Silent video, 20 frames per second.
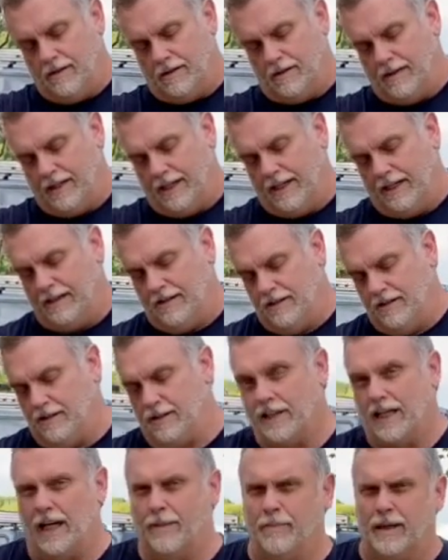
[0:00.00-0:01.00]
All right,
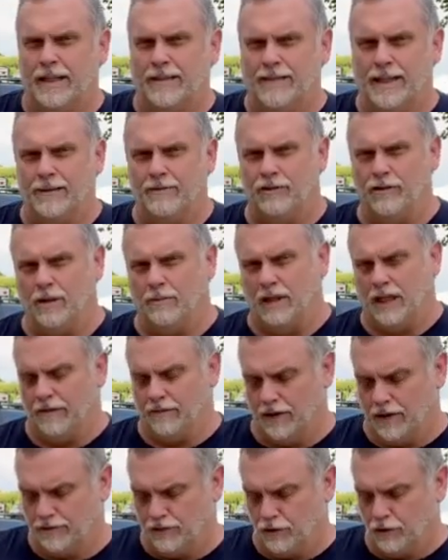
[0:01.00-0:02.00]
got to maintain some
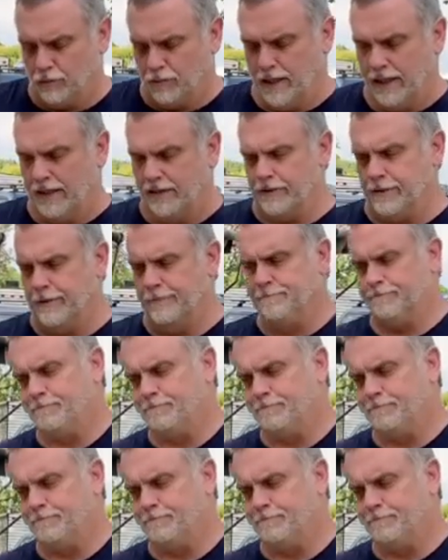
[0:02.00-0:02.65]
level of suspense.